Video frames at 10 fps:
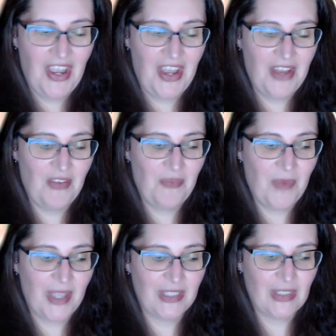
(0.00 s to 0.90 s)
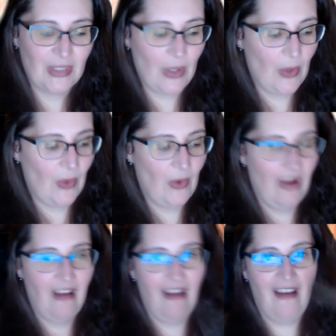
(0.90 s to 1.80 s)
Um, so
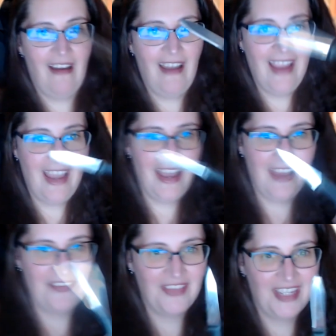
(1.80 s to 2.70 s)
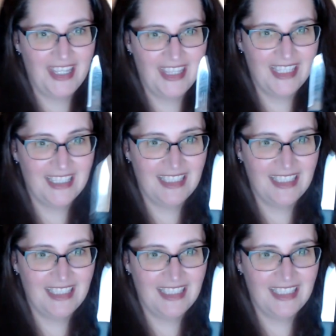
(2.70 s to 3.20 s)
I have this